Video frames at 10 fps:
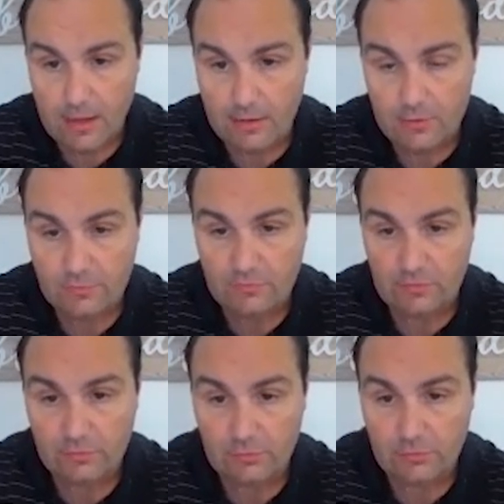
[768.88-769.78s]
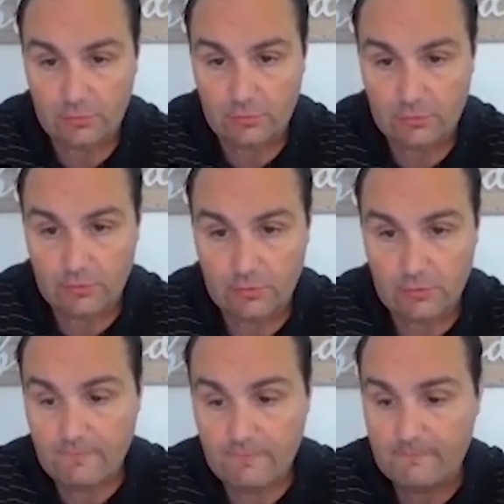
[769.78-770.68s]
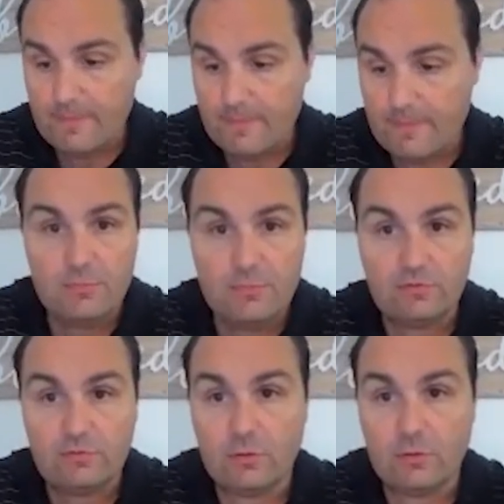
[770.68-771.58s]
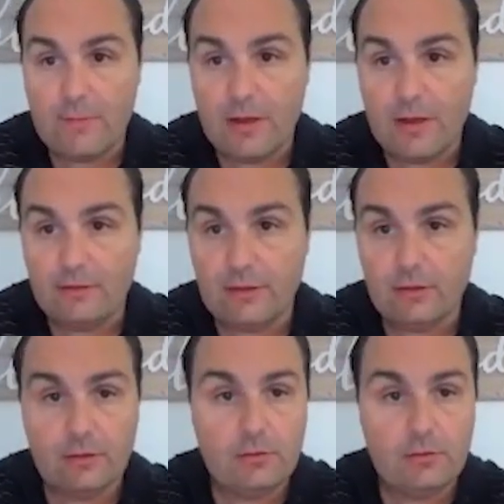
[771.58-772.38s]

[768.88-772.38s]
Oops. Let me just go grab my link.